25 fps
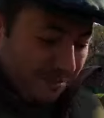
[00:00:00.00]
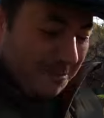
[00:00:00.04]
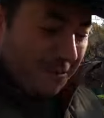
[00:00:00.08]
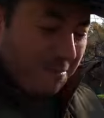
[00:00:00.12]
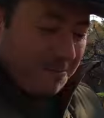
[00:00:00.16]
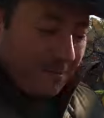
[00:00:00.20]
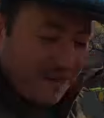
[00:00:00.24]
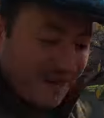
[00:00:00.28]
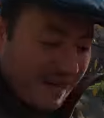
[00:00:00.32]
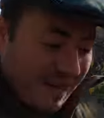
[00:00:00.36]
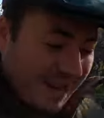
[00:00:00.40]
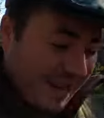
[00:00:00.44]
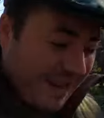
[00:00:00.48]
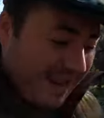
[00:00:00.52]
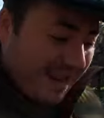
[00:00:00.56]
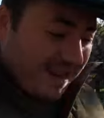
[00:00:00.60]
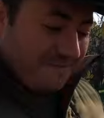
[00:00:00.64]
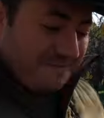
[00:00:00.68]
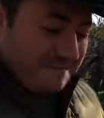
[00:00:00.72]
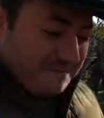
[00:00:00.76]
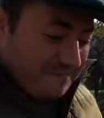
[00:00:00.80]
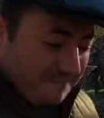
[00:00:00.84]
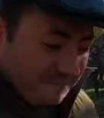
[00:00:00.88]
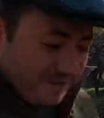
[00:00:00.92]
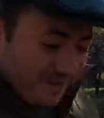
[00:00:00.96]
probably hear
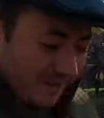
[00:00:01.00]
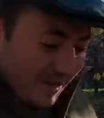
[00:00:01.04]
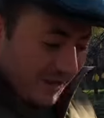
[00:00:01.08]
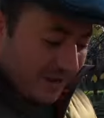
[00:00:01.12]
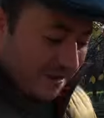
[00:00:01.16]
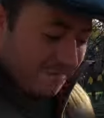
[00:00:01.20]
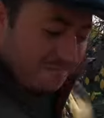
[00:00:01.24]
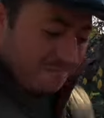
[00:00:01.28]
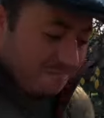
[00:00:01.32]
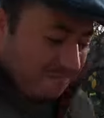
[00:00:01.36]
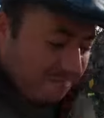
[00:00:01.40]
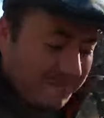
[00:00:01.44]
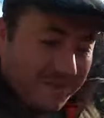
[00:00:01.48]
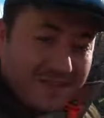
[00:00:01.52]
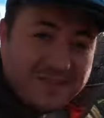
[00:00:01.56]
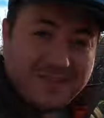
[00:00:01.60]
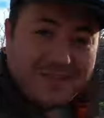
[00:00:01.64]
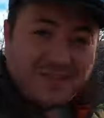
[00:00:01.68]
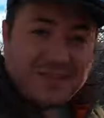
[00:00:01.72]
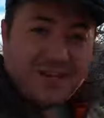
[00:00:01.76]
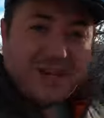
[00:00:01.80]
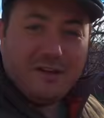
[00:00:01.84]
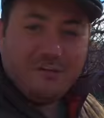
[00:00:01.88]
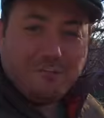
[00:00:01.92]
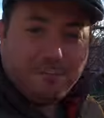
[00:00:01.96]

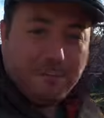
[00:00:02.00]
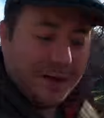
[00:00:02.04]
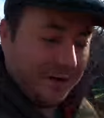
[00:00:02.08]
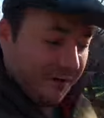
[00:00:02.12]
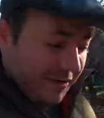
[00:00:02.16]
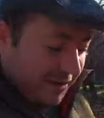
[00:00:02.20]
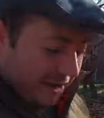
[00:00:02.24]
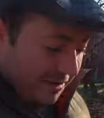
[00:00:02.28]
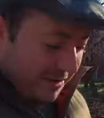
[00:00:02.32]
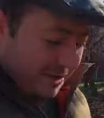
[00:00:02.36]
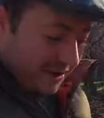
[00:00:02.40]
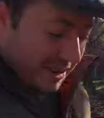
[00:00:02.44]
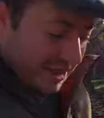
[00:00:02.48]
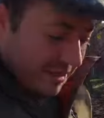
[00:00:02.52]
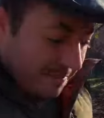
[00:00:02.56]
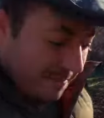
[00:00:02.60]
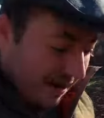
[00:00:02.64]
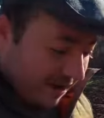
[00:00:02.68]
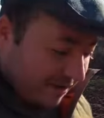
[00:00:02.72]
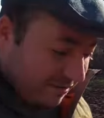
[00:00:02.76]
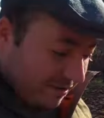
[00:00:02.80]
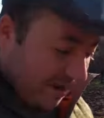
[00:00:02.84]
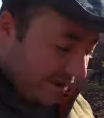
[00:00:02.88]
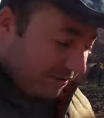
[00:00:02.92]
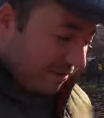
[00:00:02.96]
this leaf blower going in the
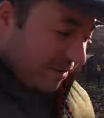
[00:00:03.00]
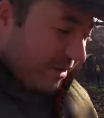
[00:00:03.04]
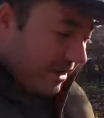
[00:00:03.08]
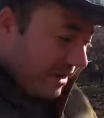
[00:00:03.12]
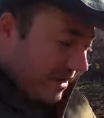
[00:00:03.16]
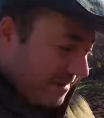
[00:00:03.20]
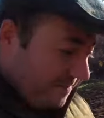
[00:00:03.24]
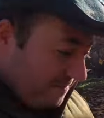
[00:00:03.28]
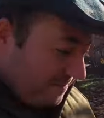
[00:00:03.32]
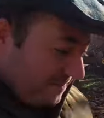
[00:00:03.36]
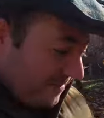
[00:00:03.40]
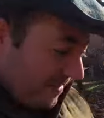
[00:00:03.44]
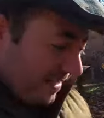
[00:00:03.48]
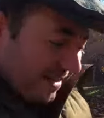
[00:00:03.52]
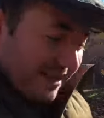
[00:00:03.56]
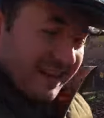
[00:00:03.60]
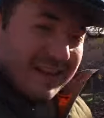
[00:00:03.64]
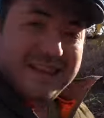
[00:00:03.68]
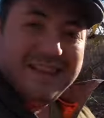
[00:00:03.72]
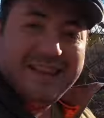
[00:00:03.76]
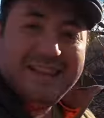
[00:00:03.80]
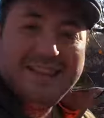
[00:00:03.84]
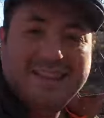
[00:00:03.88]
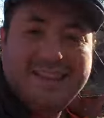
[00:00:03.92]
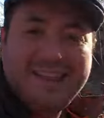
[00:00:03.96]
background here.
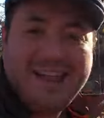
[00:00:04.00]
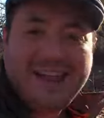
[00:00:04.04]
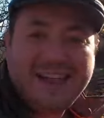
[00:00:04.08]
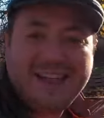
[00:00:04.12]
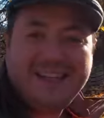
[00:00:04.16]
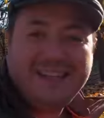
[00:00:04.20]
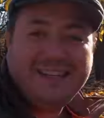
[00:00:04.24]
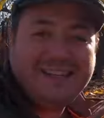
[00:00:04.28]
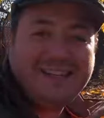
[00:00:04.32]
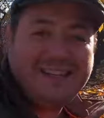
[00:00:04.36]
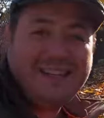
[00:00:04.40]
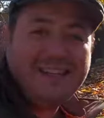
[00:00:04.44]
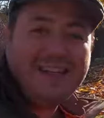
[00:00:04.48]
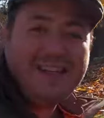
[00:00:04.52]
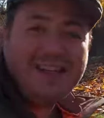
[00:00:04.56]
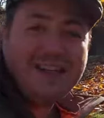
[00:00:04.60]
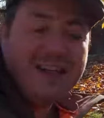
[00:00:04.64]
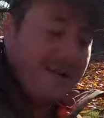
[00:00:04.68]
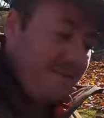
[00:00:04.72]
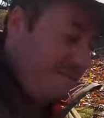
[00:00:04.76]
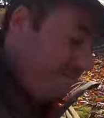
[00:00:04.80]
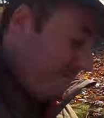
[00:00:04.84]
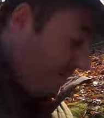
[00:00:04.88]
That is the